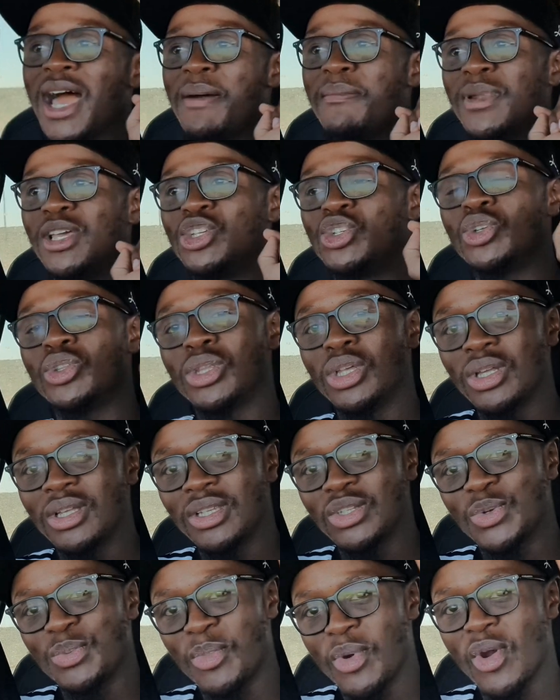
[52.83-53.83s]
I'm gonna shoot
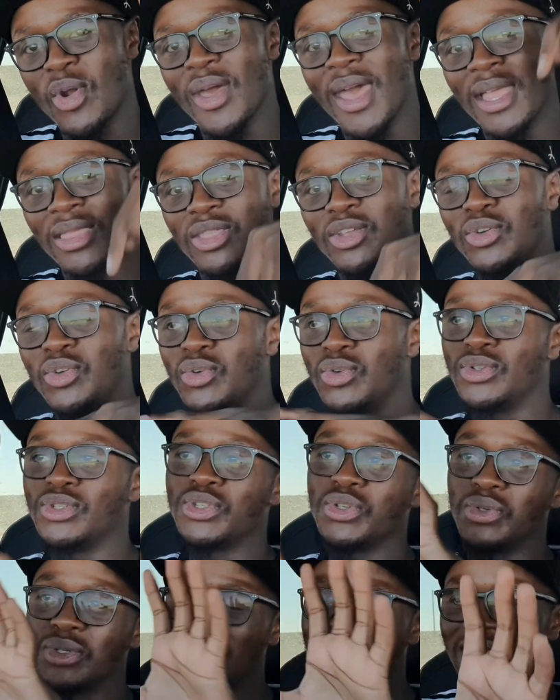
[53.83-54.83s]
tomorrow at the
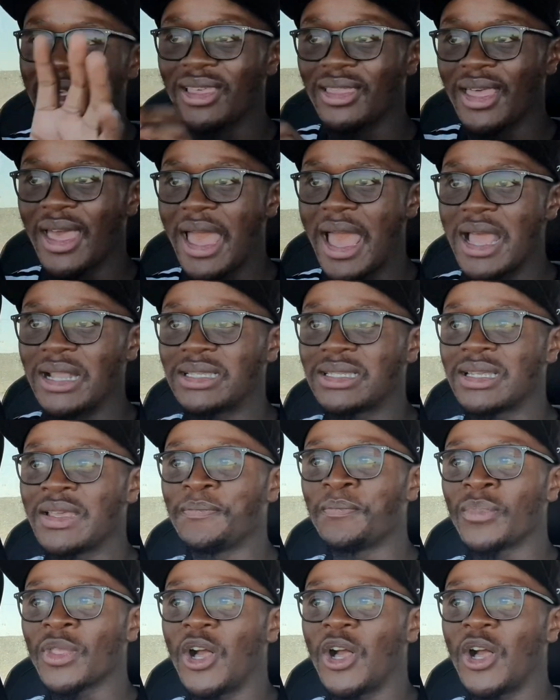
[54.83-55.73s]
dunes. You will see that.